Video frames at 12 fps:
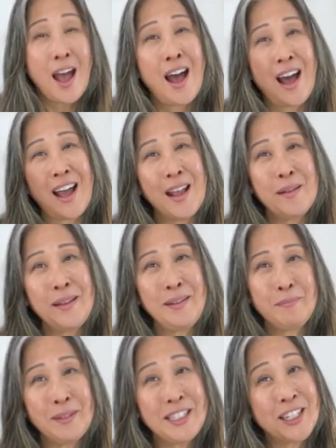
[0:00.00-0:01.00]
Hi
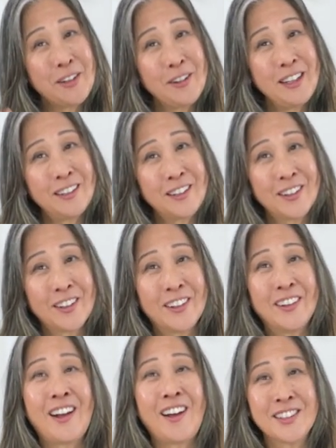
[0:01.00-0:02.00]
Material Girl,
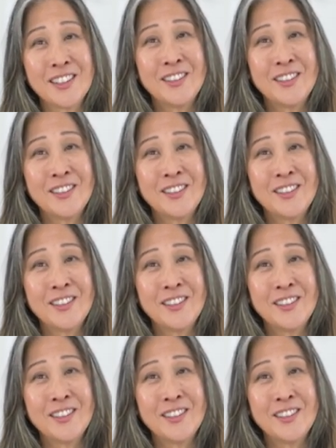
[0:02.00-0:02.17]
also